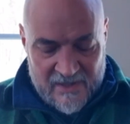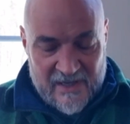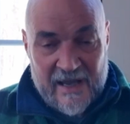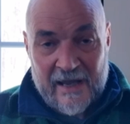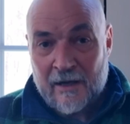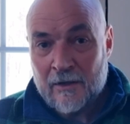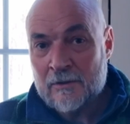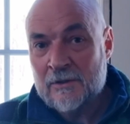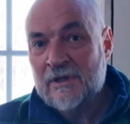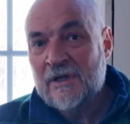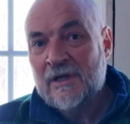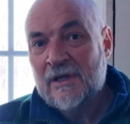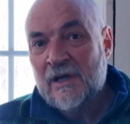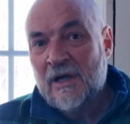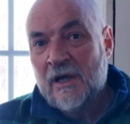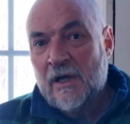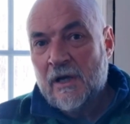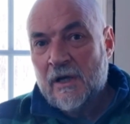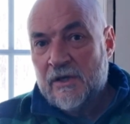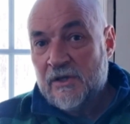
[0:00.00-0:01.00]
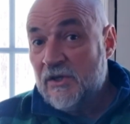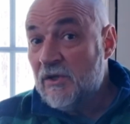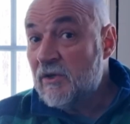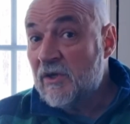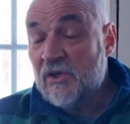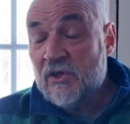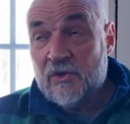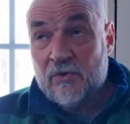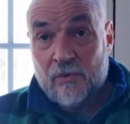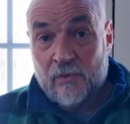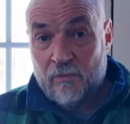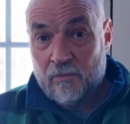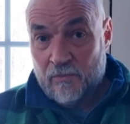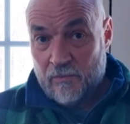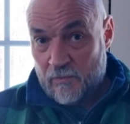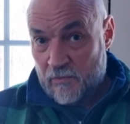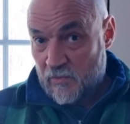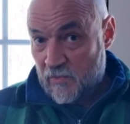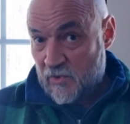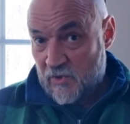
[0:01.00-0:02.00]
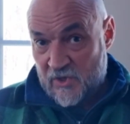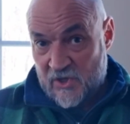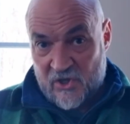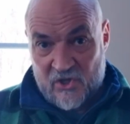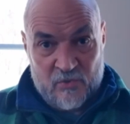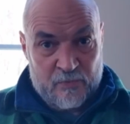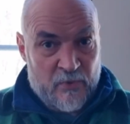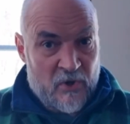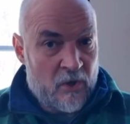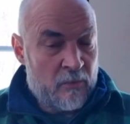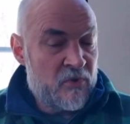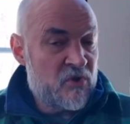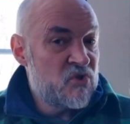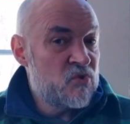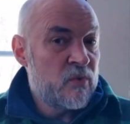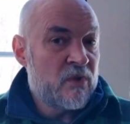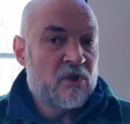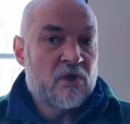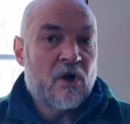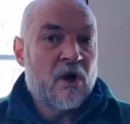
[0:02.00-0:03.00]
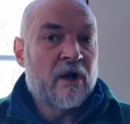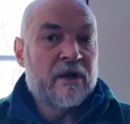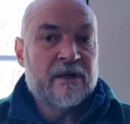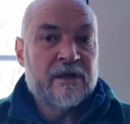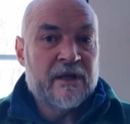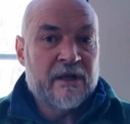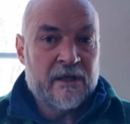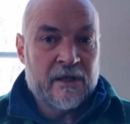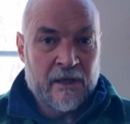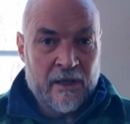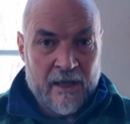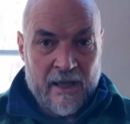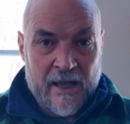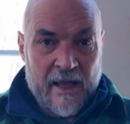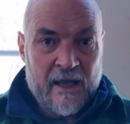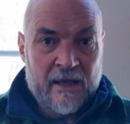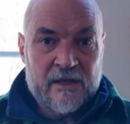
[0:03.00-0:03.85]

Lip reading: Now, you can do experiments with gardening,